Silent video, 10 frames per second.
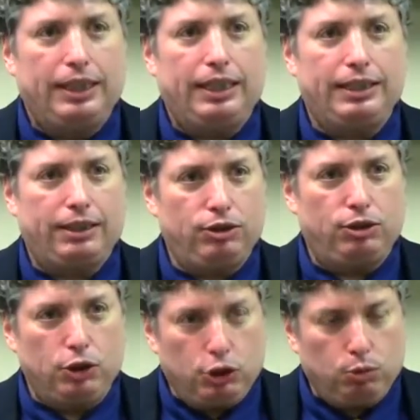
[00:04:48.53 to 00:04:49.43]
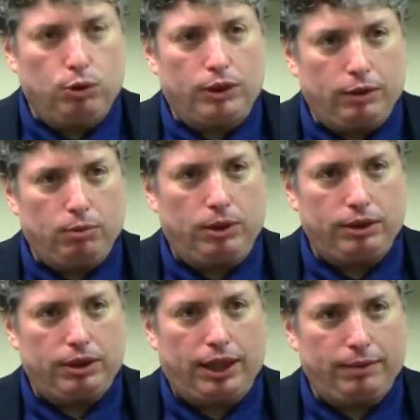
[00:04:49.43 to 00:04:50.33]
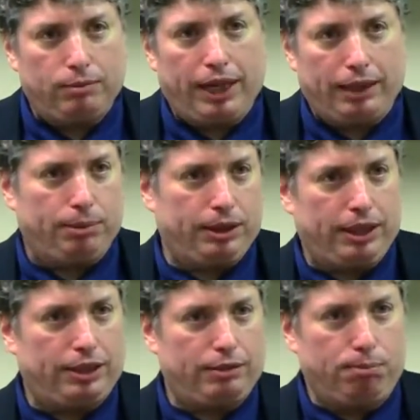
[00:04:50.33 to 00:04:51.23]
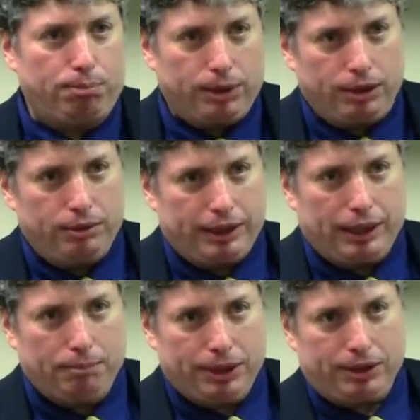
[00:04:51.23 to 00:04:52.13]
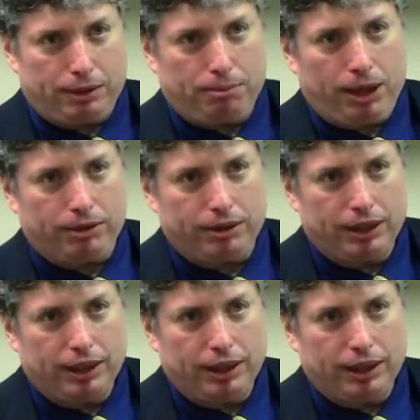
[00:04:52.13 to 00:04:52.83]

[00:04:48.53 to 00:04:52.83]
and that the Jews were at one time right, but they just blew it. They missed the boat.